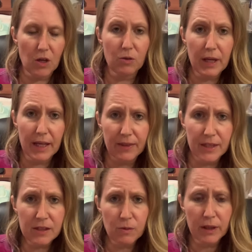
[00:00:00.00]
Okay,
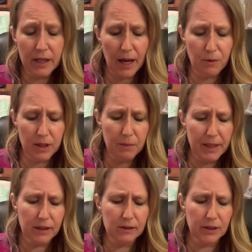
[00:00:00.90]
this one, I want to
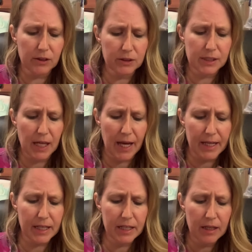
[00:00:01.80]
make a little
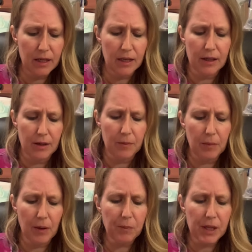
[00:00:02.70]
tiny
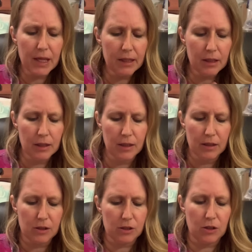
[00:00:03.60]
pumpkin,
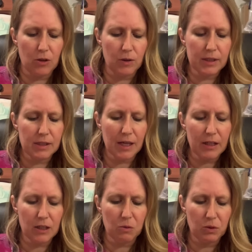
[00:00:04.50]
so it's not
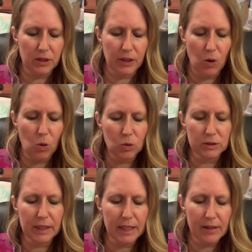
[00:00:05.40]
going to really
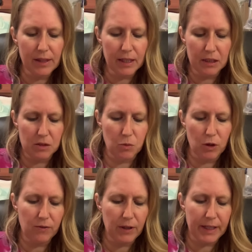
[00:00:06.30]
hold anything. It's more
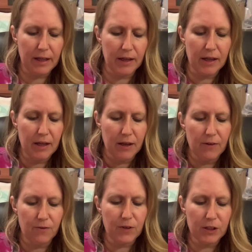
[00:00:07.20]
of like a
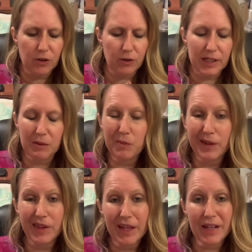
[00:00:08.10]
figurine,
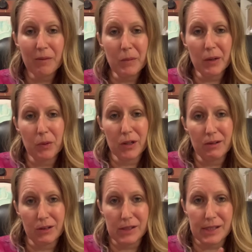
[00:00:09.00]
but then I'm going to put a
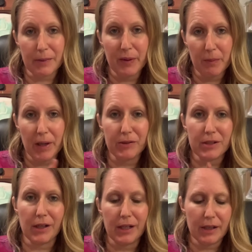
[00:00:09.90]
little sleeping mouse
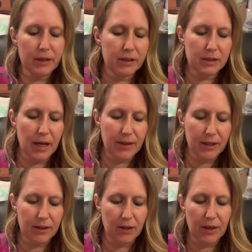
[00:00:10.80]
on it because I
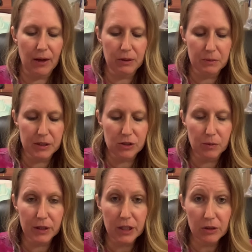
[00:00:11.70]
think that that would be
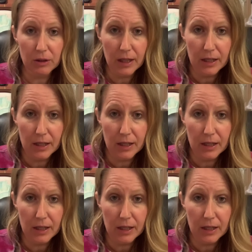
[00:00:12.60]
super cute.